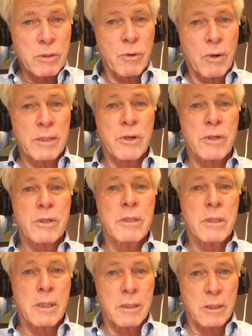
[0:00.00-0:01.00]

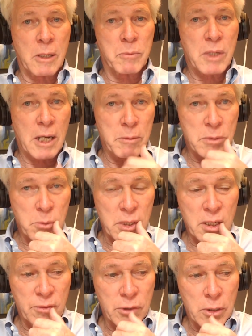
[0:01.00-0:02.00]
transitions can sometimes be
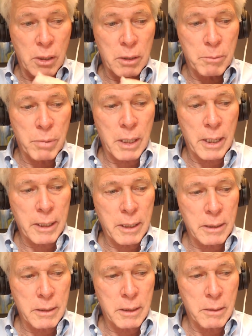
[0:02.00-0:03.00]
difficult, but I
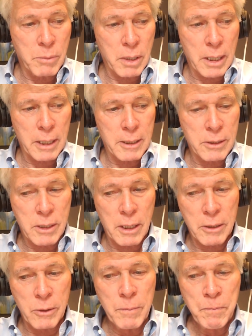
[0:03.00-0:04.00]
can tell
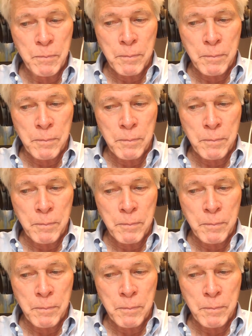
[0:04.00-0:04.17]
you